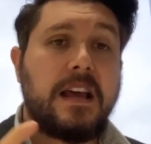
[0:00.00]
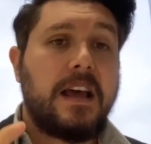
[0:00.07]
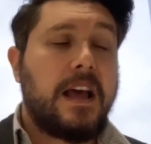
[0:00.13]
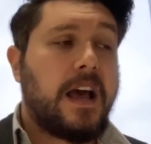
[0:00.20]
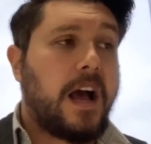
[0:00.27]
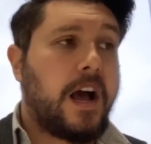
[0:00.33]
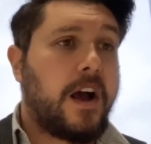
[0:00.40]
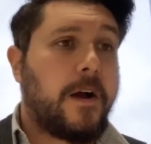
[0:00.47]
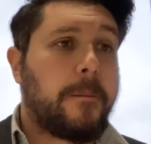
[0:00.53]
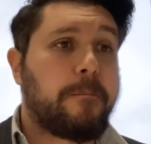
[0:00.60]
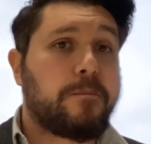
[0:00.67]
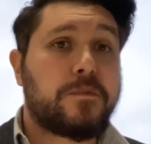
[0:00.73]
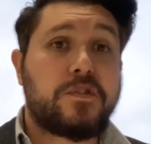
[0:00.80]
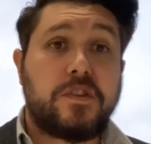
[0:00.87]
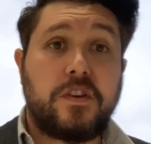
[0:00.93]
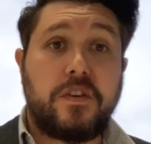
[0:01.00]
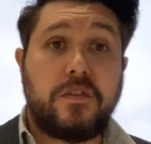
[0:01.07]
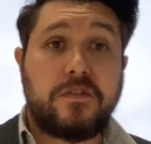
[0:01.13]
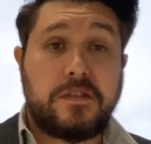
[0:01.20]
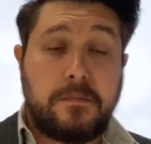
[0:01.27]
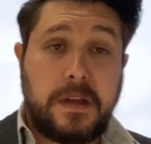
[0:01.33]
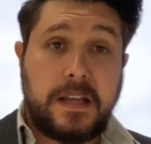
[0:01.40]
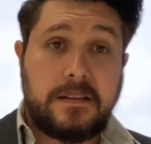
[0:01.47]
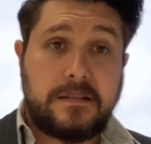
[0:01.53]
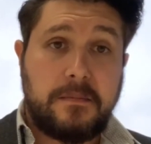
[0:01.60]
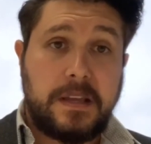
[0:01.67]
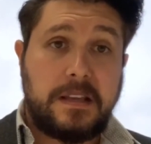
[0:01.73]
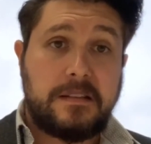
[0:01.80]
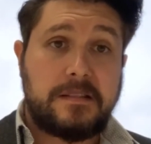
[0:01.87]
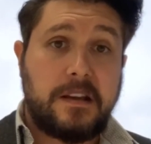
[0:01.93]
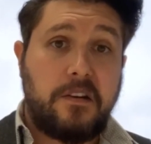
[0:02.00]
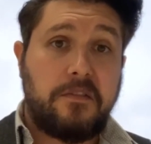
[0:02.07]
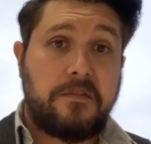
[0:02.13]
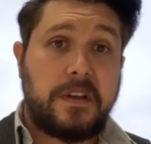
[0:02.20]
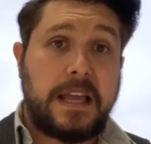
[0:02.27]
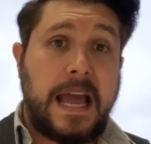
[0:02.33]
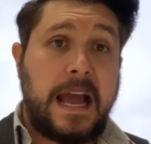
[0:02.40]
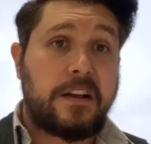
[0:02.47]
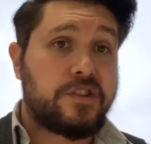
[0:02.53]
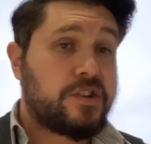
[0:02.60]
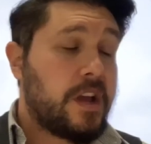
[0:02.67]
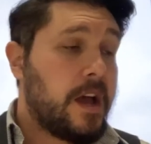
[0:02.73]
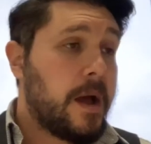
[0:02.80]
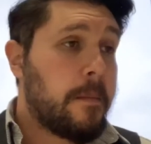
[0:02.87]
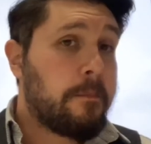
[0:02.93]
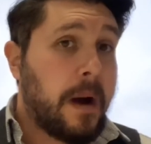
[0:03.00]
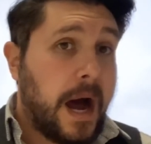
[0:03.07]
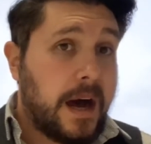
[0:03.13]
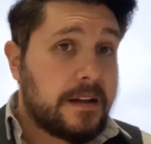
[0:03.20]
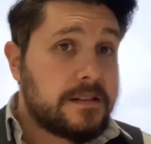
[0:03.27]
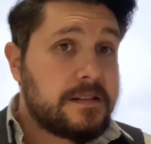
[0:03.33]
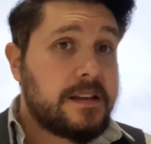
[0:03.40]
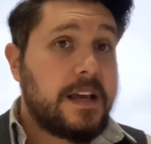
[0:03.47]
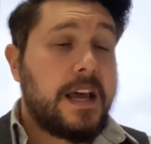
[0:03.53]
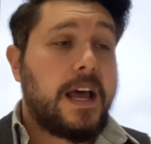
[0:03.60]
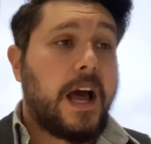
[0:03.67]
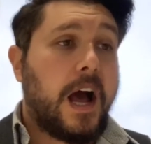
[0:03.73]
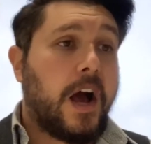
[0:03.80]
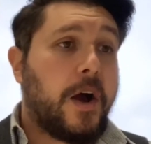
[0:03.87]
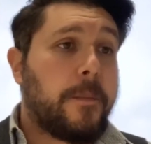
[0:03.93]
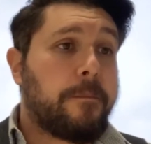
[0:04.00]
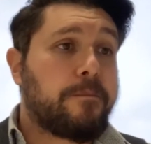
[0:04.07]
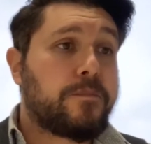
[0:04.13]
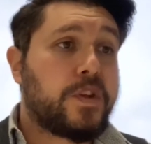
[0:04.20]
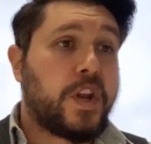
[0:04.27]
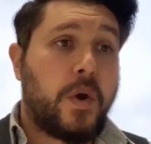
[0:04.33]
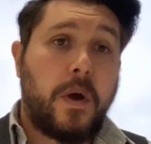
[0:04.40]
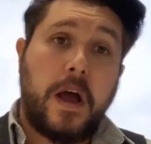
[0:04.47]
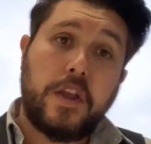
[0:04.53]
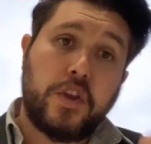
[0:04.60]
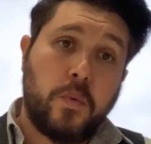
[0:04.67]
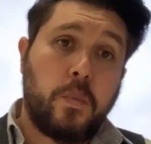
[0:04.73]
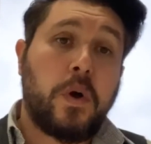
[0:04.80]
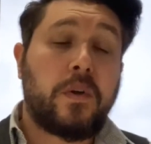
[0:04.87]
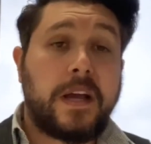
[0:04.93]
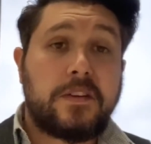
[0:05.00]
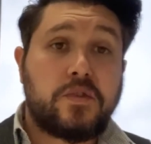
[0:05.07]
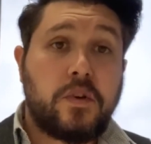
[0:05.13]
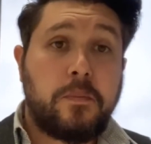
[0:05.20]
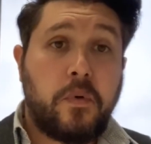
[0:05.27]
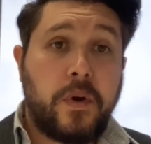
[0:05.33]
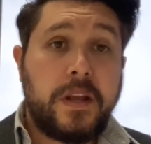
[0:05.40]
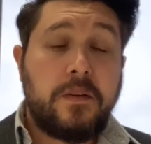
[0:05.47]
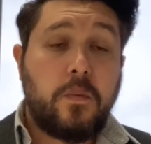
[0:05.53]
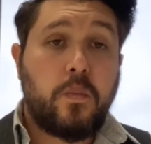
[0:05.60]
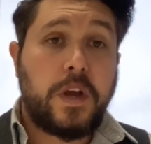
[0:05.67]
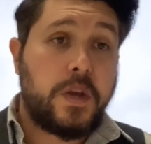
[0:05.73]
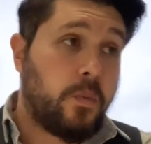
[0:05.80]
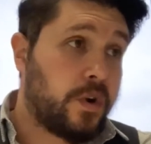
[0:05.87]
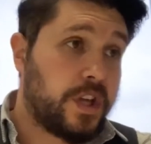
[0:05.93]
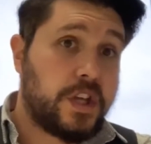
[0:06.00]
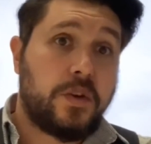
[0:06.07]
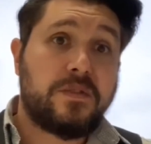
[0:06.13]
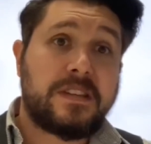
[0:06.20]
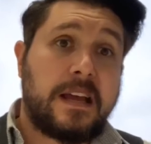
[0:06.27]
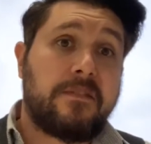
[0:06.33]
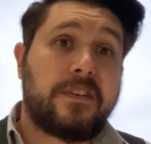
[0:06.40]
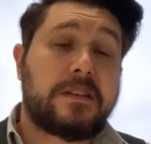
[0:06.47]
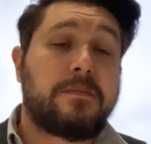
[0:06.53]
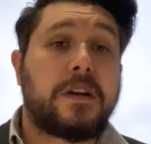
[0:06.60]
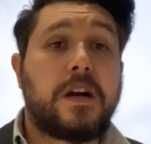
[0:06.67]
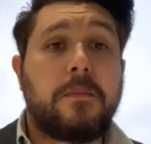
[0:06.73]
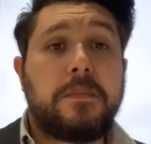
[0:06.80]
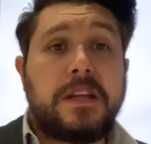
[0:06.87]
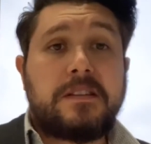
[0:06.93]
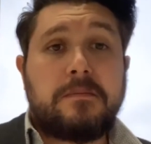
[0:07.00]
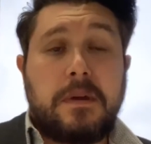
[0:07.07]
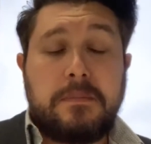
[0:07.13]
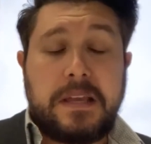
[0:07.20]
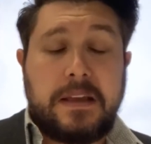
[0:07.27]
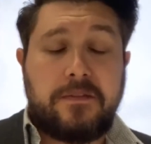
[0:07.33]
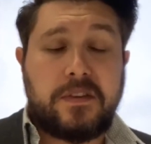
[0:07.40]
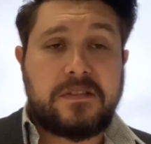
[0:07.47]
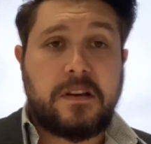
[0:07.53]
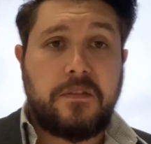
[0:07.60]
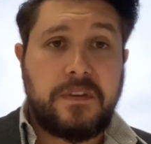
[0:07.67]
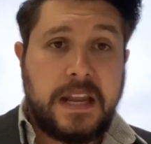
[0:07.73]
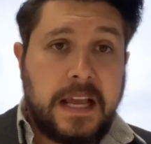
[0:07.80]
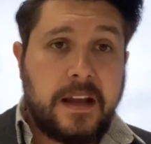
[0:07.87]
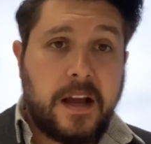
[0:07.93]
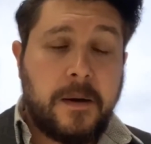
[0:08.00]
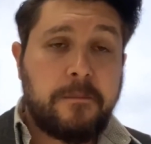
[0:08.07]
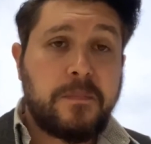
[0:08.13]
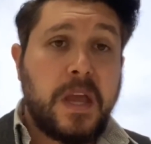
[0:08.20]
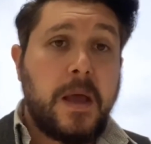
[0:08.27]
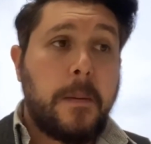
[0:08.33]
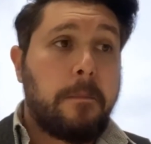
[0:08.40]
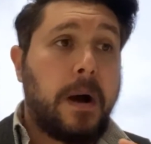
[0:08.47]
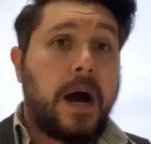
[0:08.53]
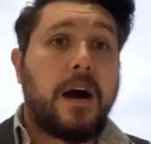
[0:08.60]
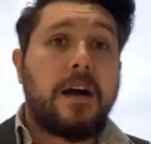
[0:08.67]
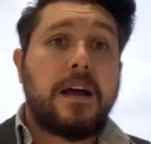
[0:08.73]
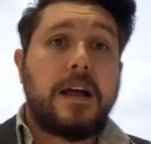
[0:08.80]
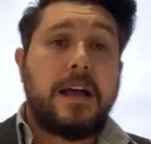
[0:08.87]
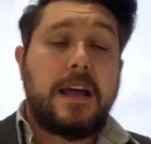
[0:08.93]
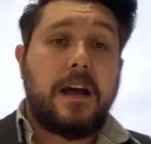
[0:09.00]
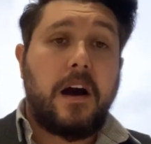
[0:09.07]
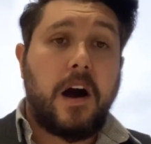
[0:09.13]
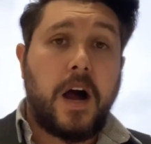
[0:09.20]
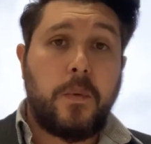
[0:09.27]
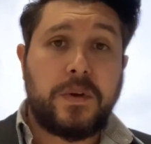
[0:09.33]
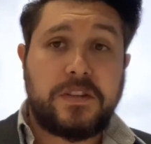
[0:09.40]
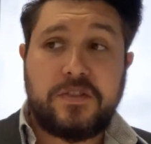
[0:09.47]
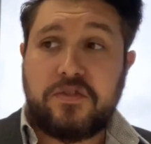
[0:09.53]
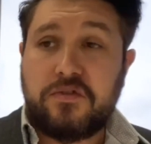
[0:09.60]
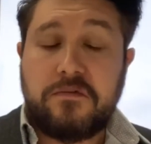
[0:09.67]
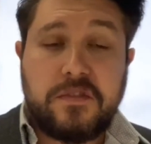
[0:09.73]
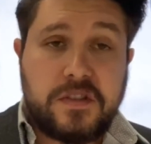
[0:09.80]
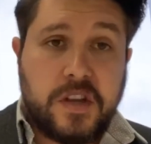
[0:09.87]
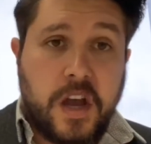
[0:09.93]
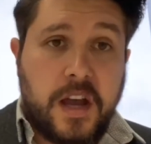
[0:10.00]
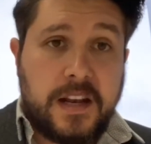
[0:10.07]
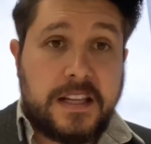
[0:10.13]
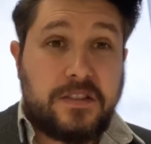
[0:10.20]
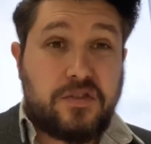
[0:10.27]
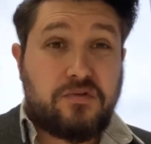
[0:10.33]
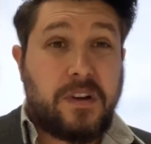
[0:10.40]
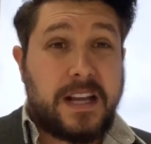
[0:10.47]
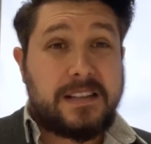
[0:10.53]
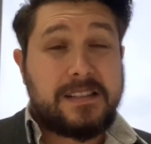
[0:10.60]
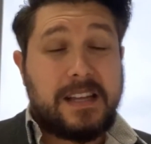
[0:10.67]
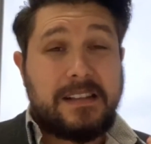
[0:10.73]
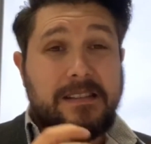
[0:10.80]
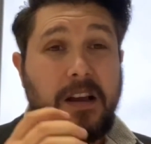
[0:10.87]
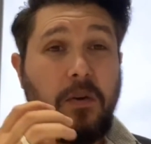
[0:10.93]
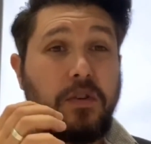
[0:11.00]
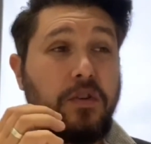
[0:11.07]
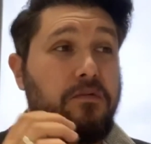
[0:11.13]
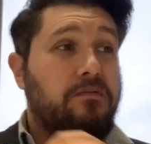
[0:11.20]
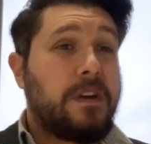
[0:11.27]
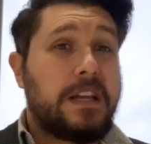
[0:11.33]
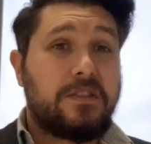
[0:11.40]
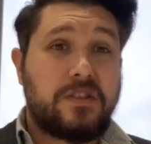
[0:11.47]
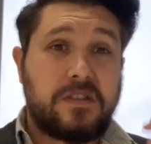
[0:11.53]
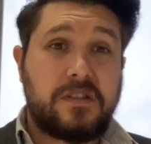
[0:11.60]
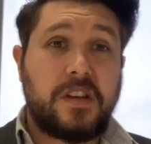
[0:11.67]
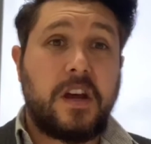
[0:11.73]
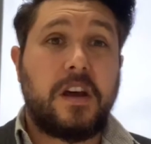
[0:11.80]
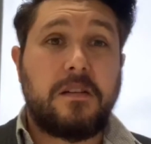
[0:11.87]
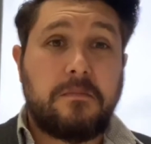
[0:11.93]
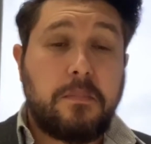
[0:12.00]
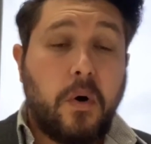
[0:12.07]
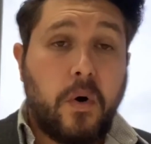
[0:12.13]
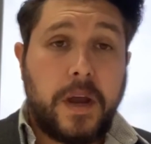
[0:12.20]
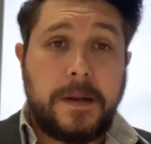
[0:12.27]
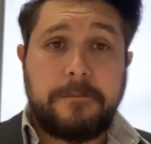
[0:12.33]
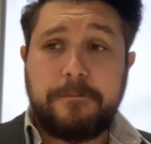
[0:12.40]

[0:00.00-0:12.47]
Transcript: to make yourself cash. But you will get to a point where you want to use that investment company to maybe give yourself an income, but I would certainly stress that until you reach a certain point